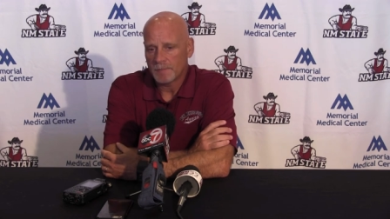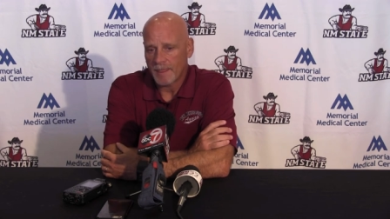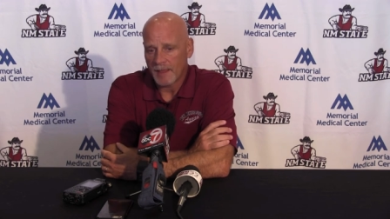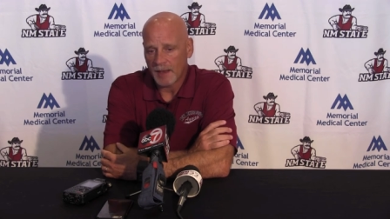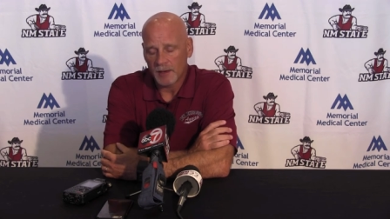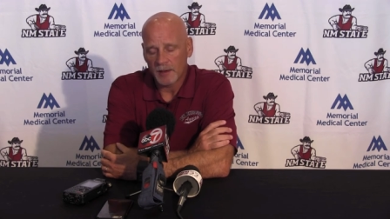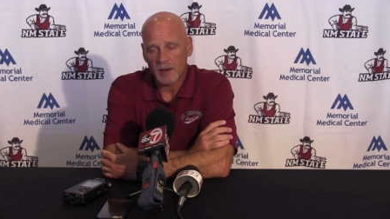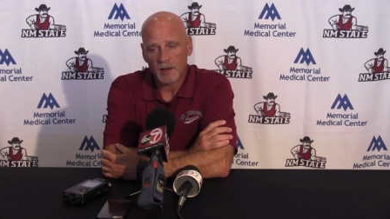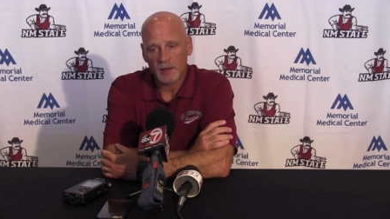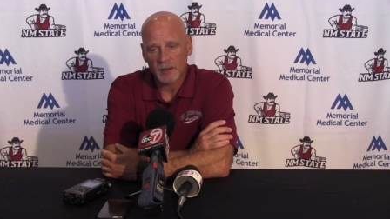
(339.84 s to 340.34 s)

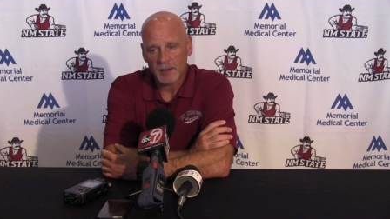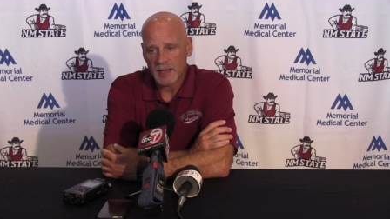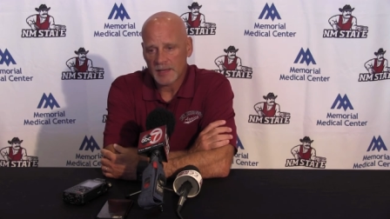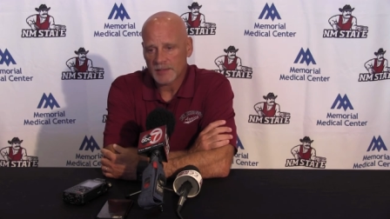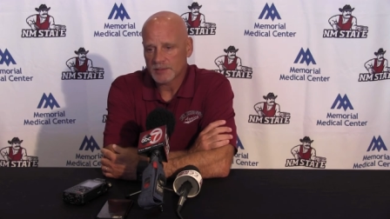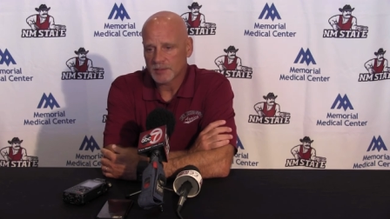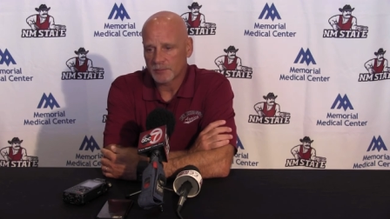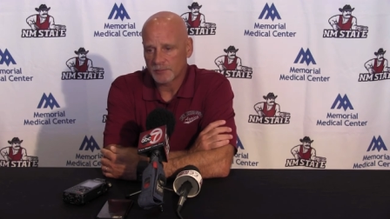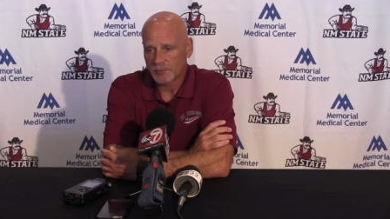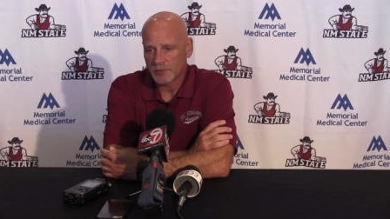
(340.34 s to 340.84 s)
And our
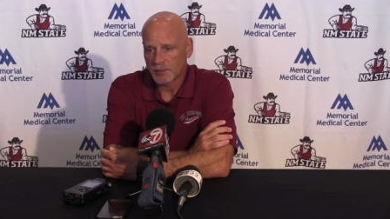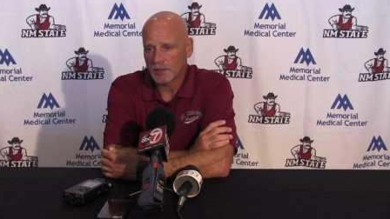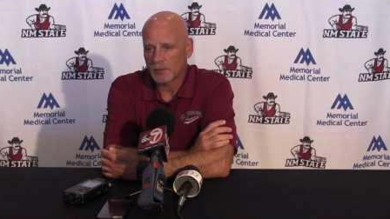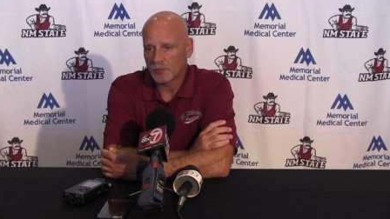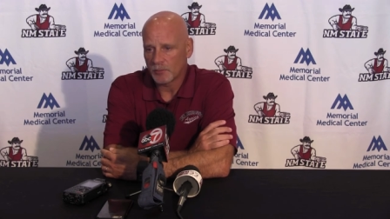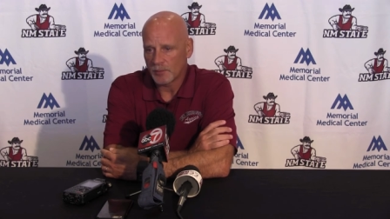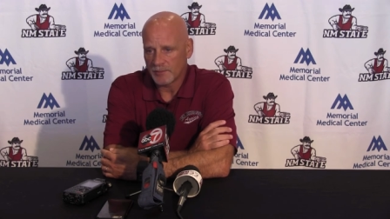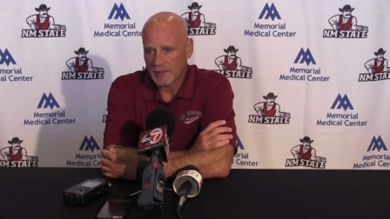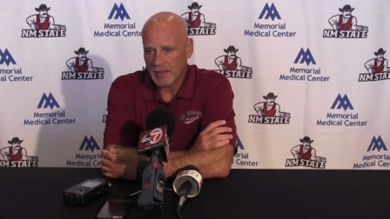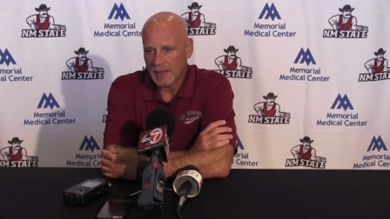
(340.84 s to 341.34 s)
guys up
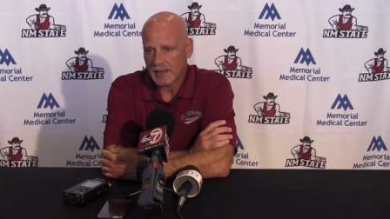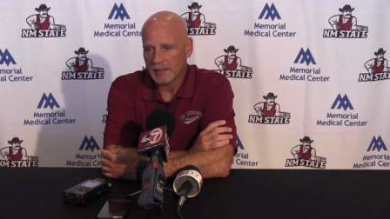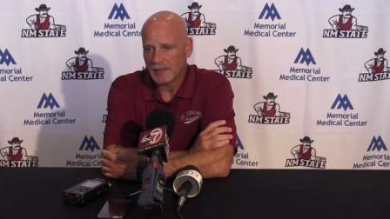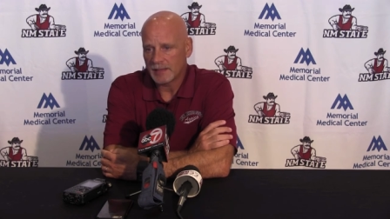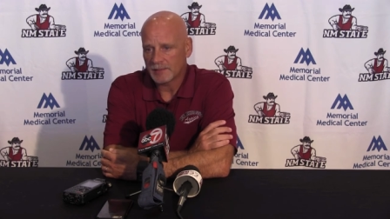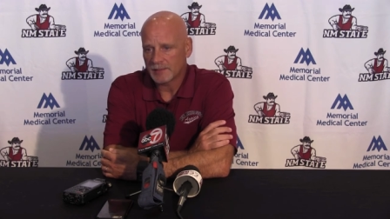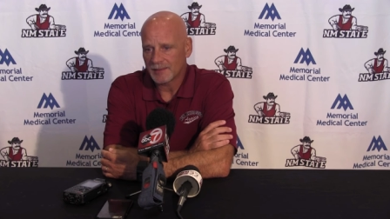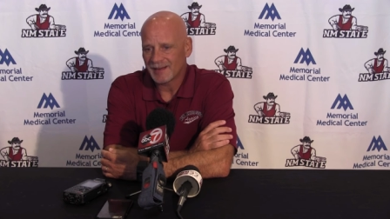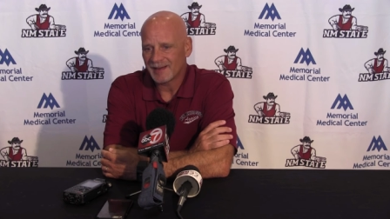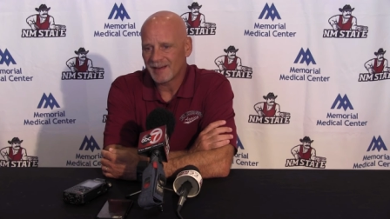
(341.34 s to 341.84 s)
front, we've got to
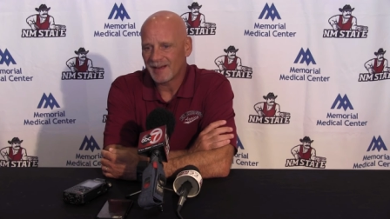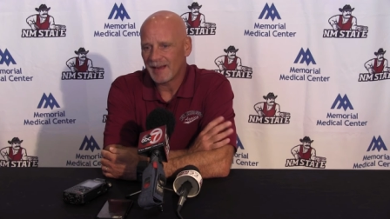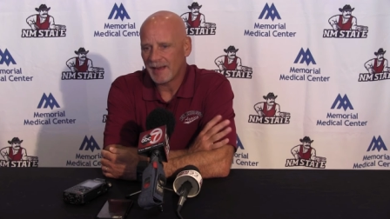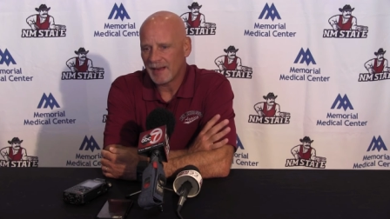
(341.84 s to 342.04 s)
get there.